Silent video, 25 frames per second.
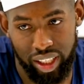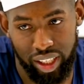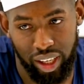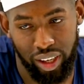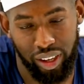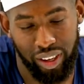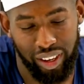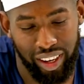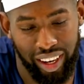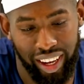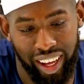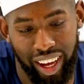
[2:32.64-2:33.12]

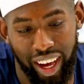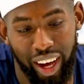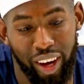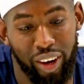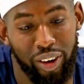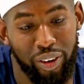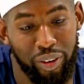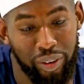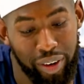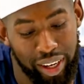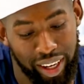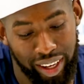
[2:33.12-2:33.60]
So,
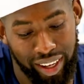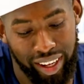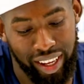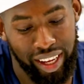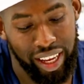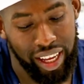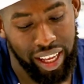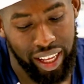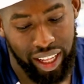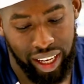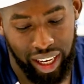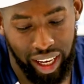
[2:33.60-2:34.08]
oh, well,
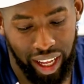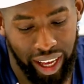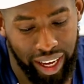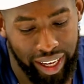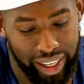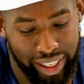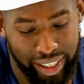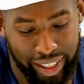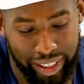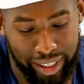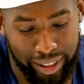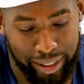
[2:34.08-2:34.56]

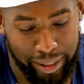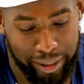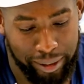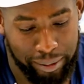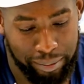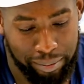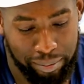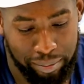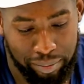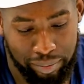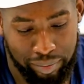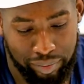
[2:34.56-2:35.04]
like, you